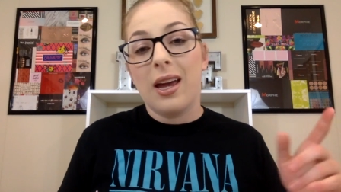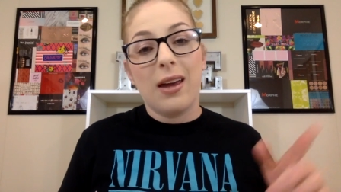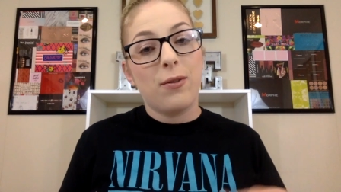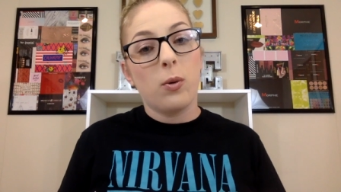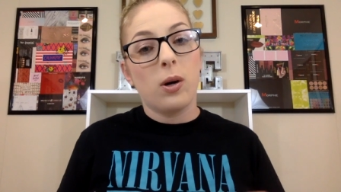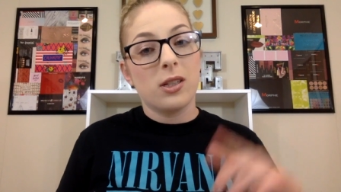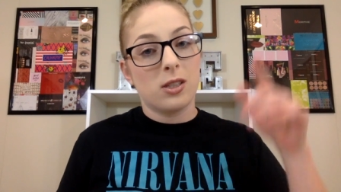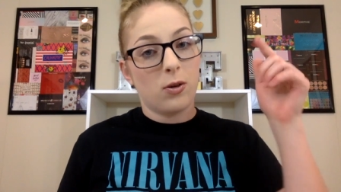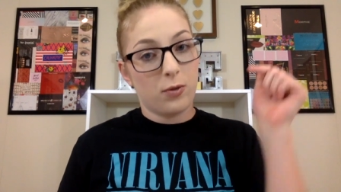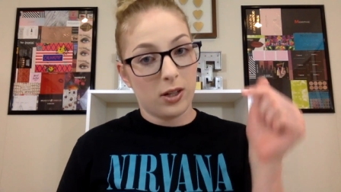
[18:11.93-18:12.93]
If it was,
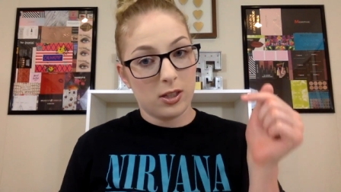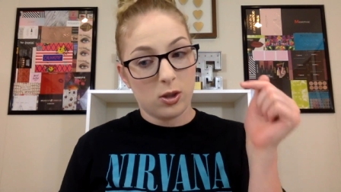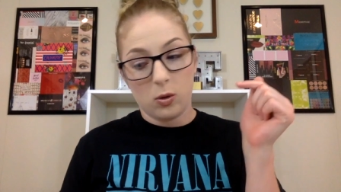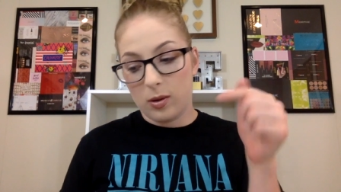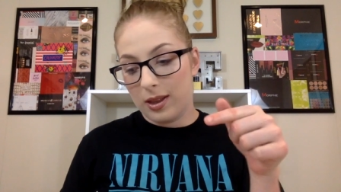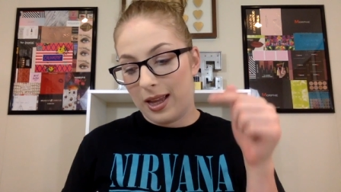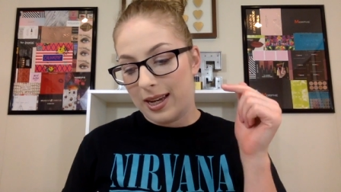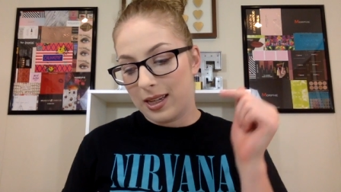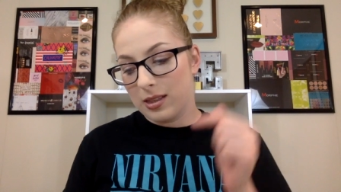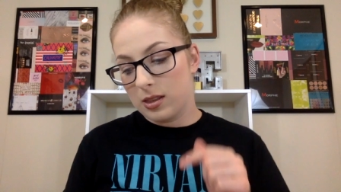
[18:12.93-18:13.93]
don't forget to
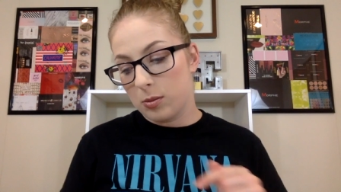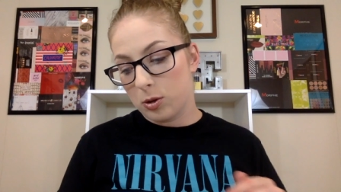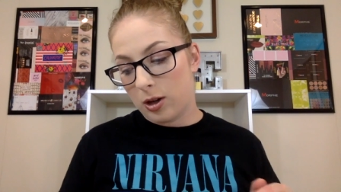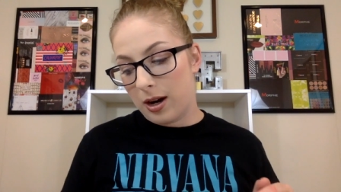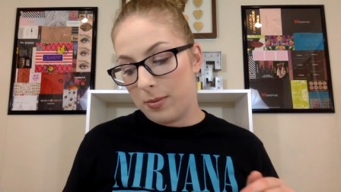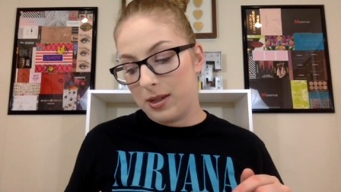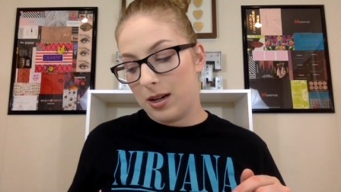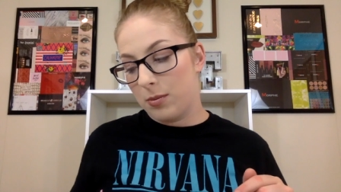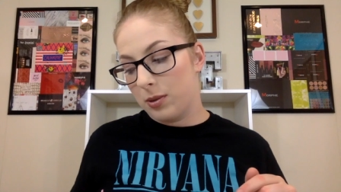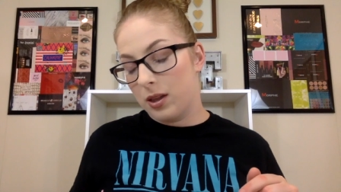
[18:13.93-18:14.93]
like and subscribe
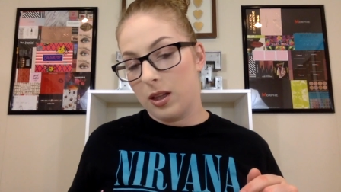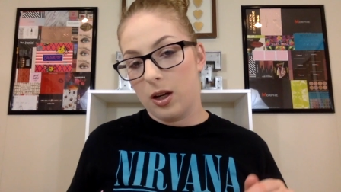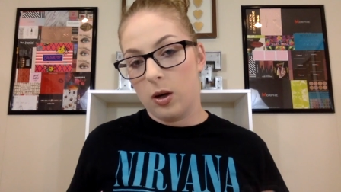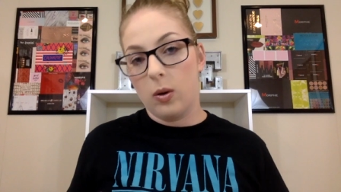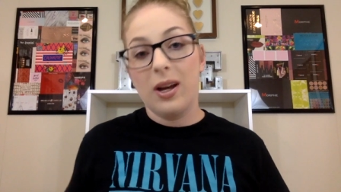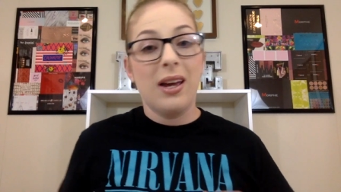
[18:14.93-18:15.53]
down below.